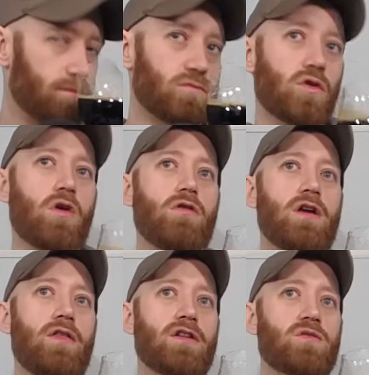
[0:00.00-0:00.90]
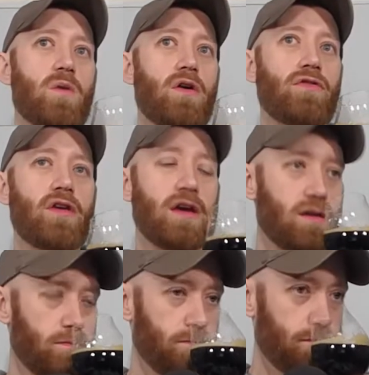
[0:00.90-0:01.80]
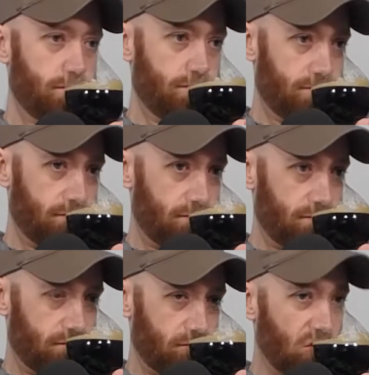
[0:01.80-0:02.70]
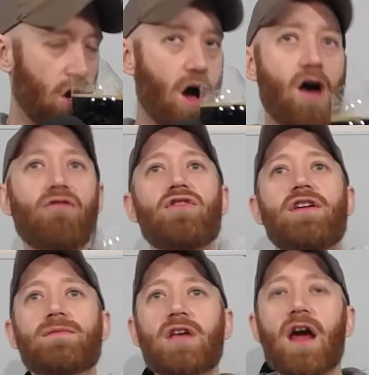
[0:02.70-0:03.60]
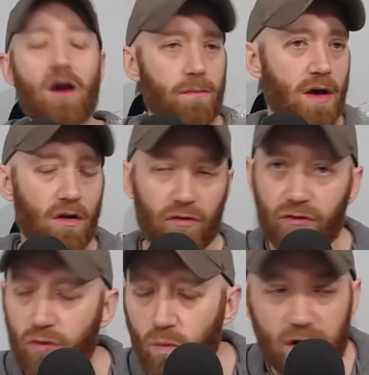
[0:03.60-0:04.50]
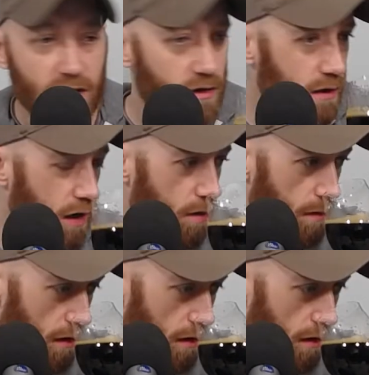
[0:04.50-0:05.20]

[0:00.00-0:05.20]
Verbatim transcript: Oh, yeah, that smells like toffee, caramel, sweet caramelized